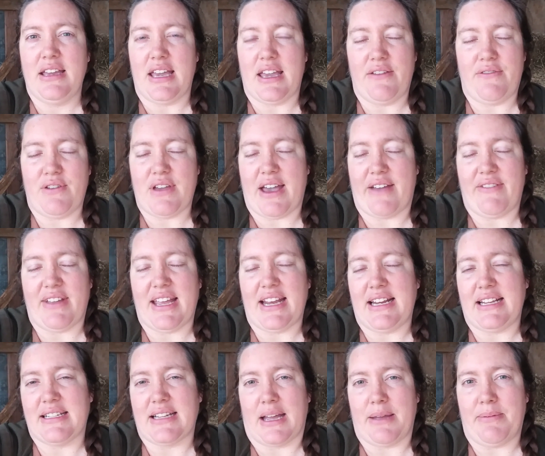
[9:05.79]
If you have
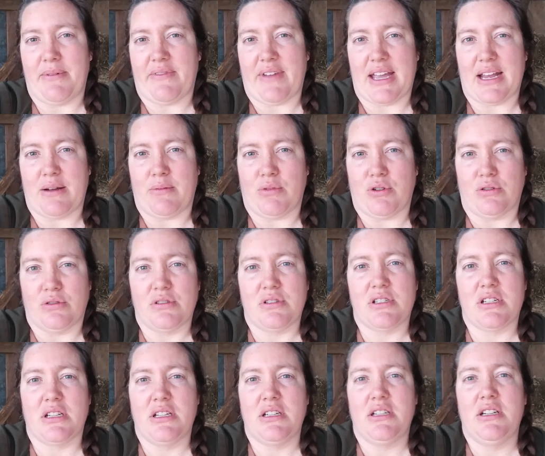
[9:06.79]
any type of animals,
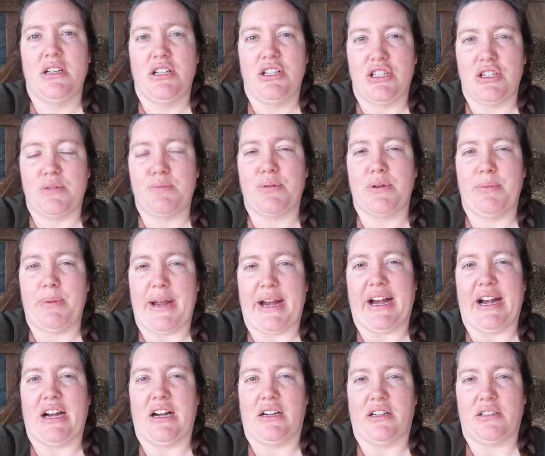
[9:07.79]
just
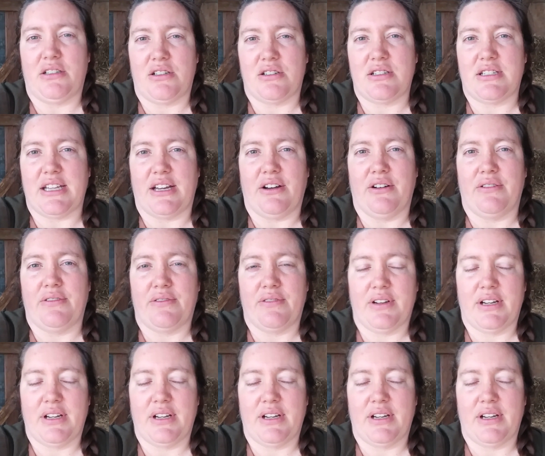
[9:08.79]
prepare yourself.